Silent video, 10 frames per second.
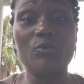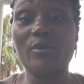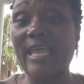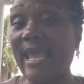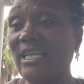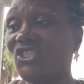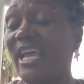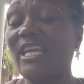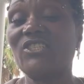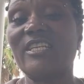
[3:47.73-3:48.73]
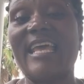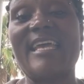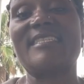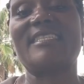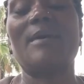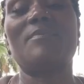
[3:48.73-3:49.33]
you can't change it, accept